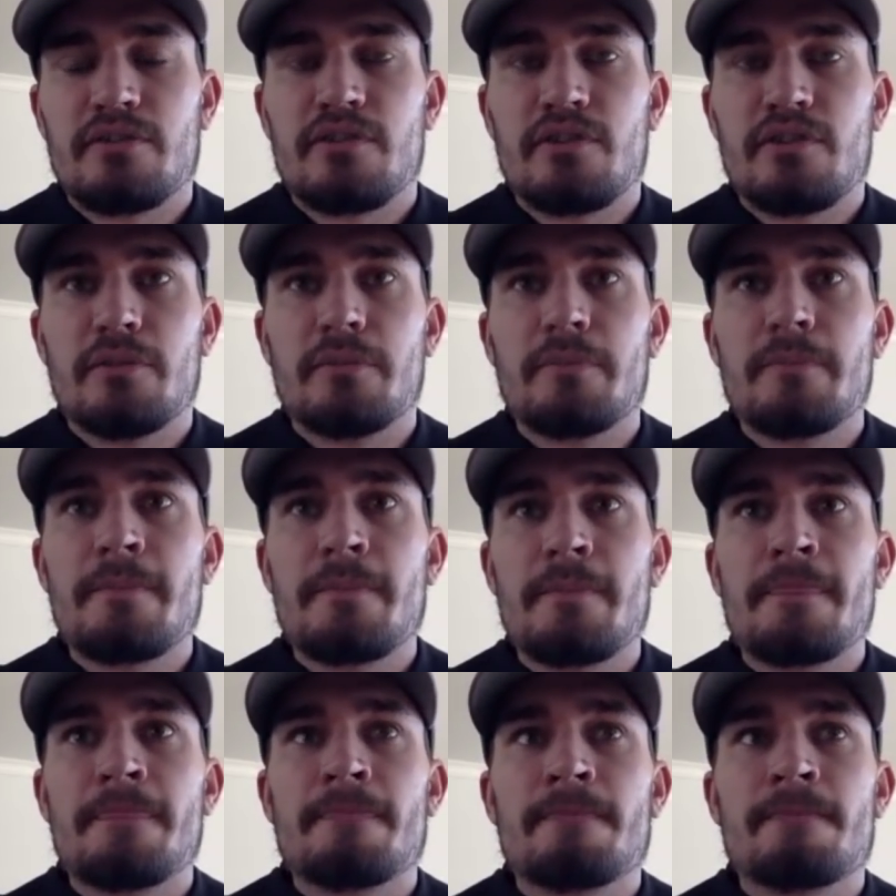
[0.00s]
So
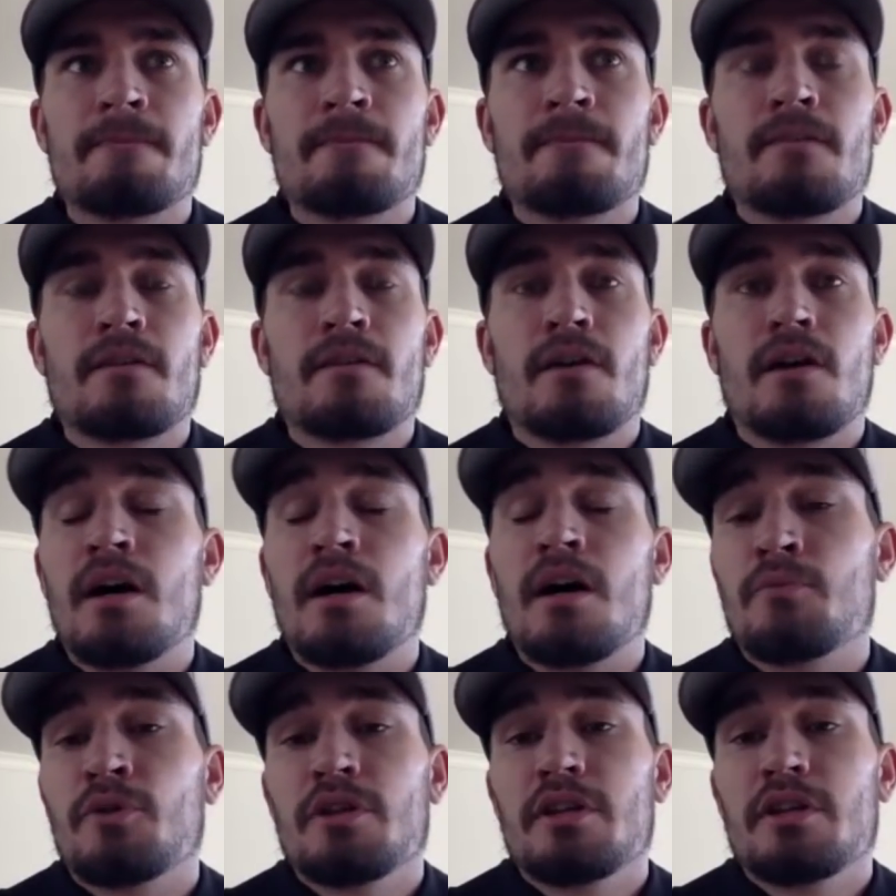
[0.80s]

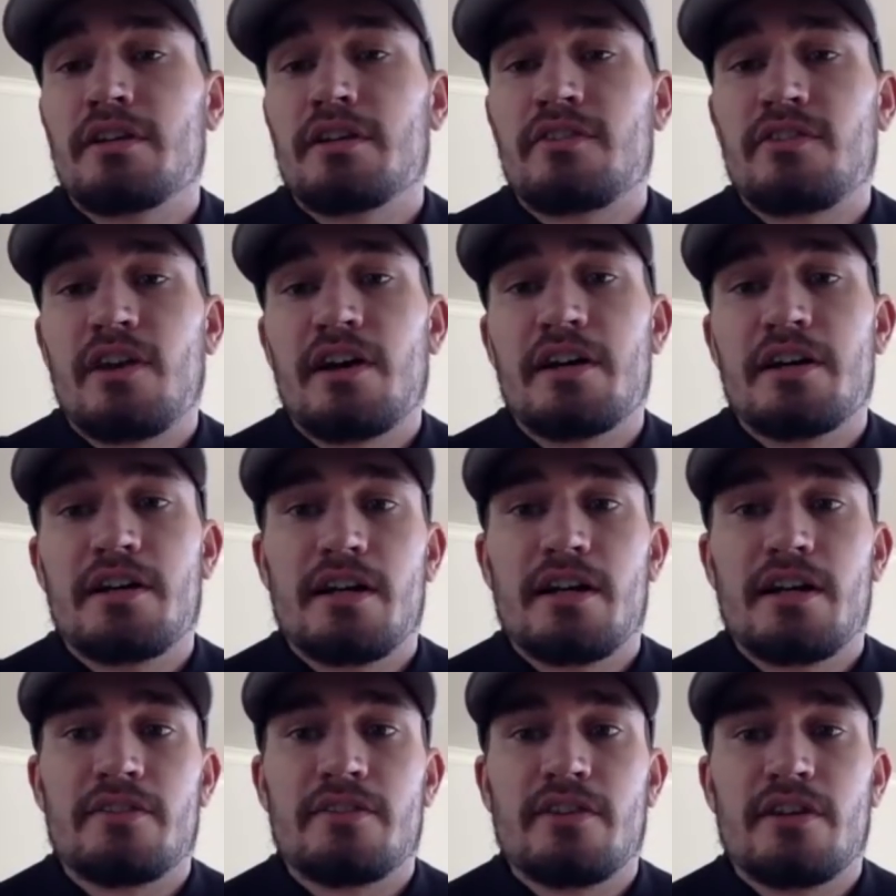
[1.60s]
I'm really excited.
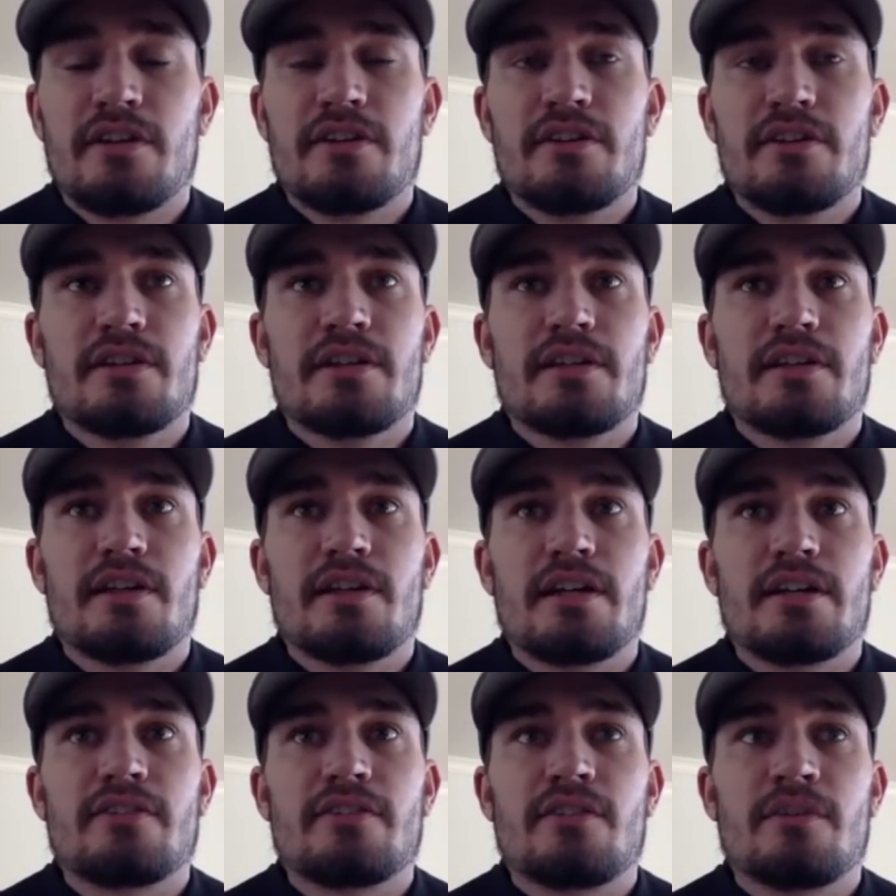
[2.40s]
I can tell you that,
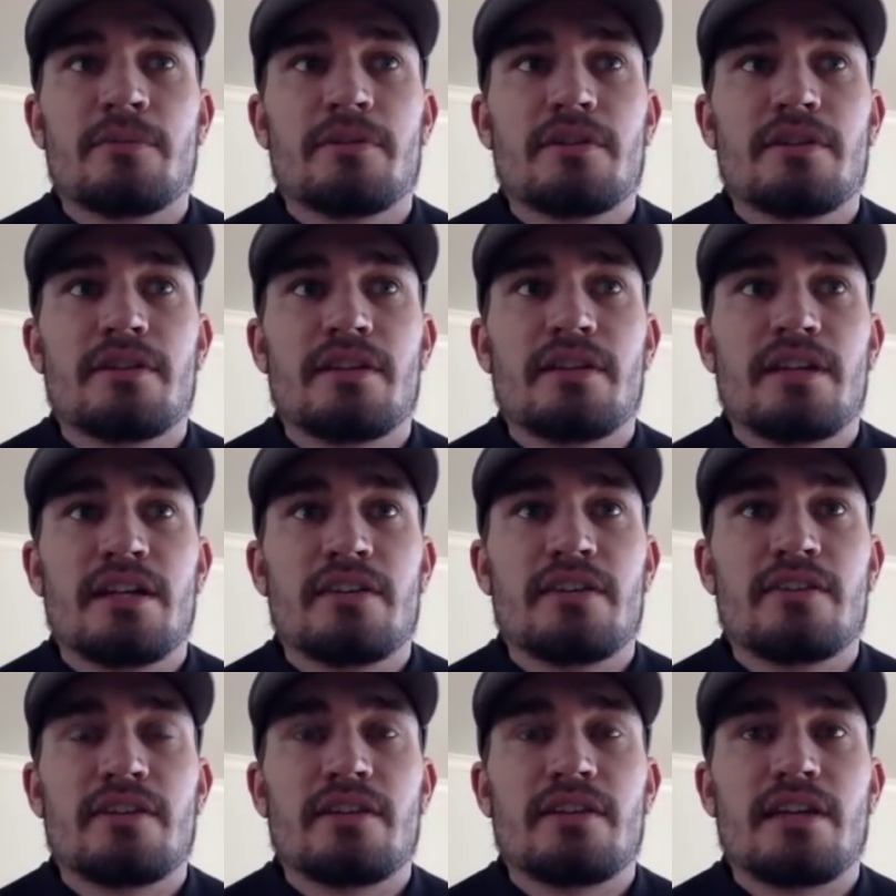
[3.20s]
like, some of the
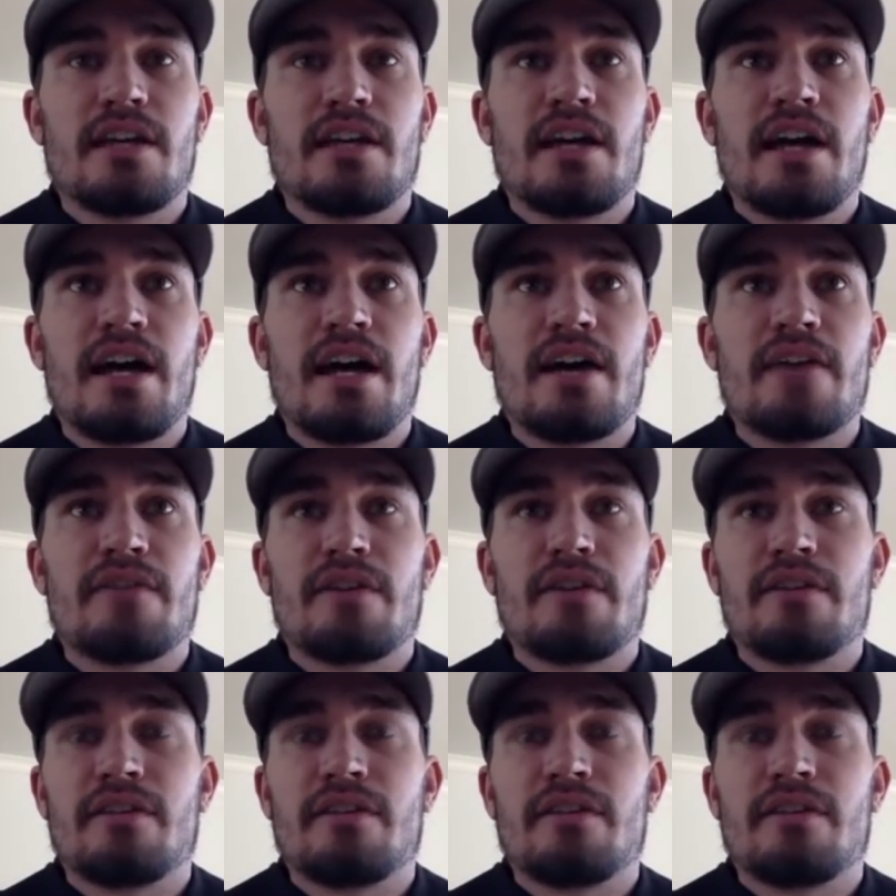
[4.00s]
things that they have,